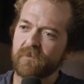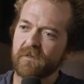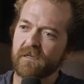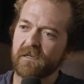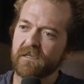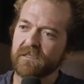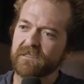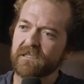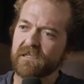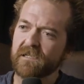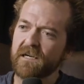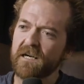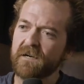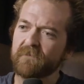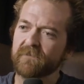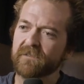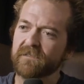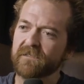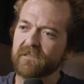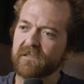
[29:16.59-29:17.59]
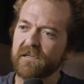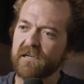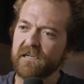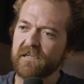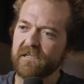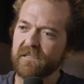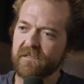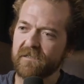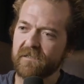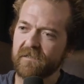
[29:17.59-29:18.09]
I said, after
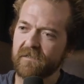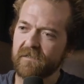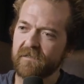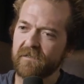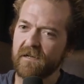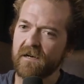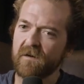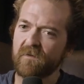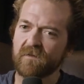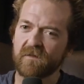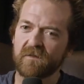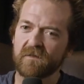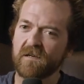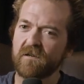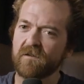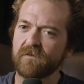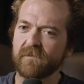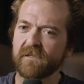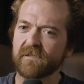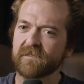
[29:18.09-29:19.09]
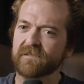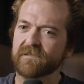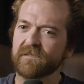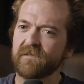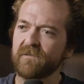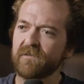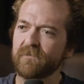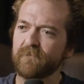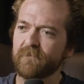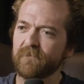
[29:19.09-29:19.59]
today, no one will know about the
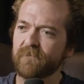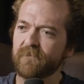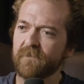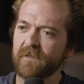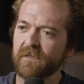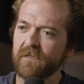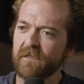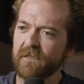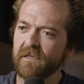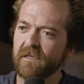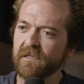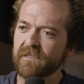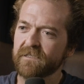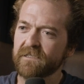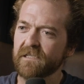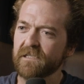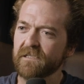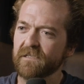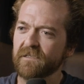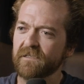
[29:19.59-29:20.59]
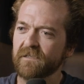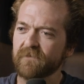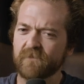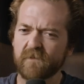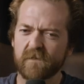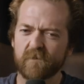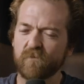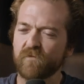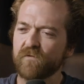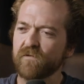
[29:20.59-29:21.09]
time. I said, you've
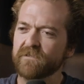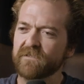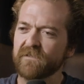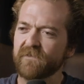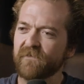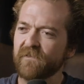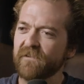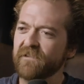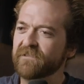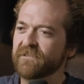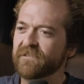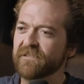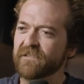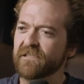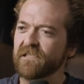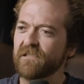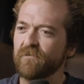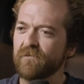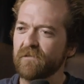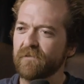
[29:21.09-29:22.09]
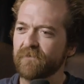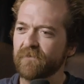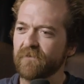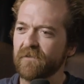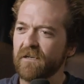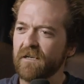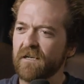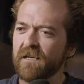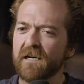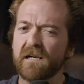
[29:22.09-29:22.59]
had worse things to deal with.
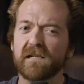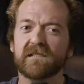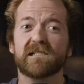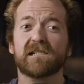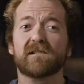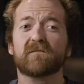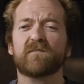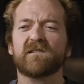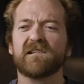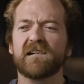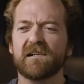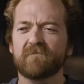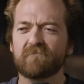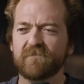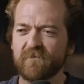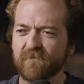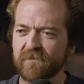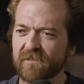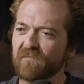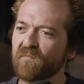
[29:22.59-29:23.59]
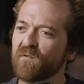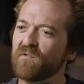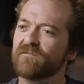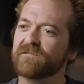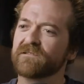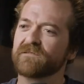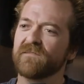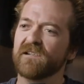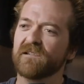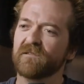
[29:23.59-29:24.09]
I said, be happy with the
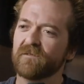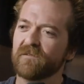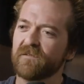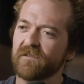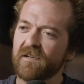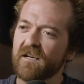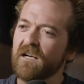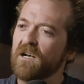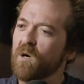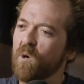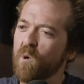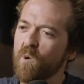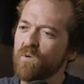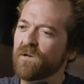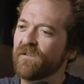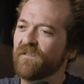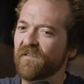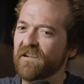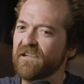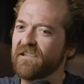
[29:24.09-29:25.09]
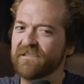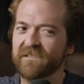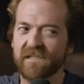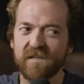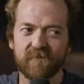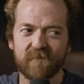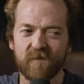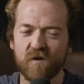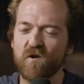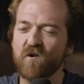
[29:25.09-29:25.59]
bronze medal. All the things
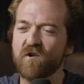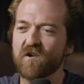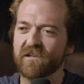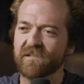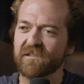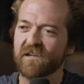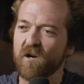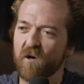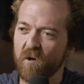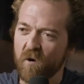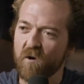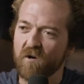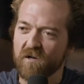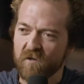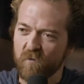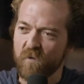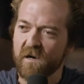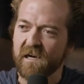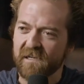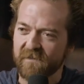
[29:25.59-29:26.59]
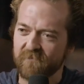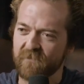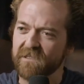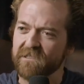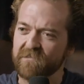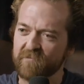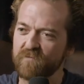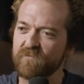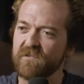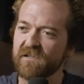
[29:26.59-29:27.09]
I've learned along the way in my
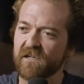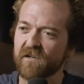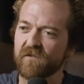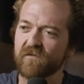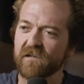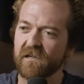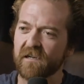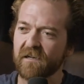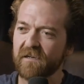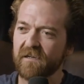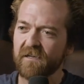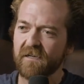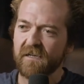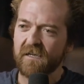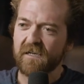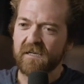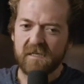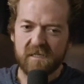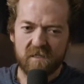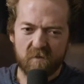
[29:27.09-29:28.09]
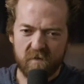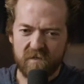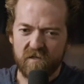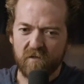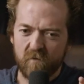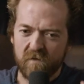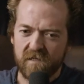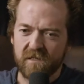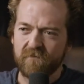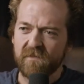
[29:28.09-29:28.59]
swimming career. When you
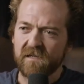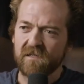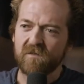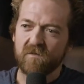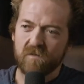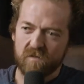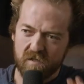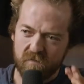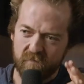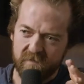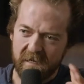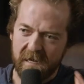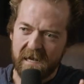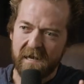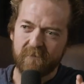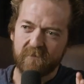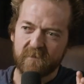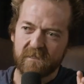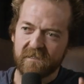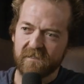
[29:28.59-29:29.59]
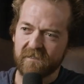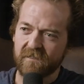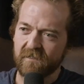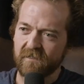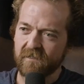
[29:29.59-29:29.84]
win a medal, you'd be happy.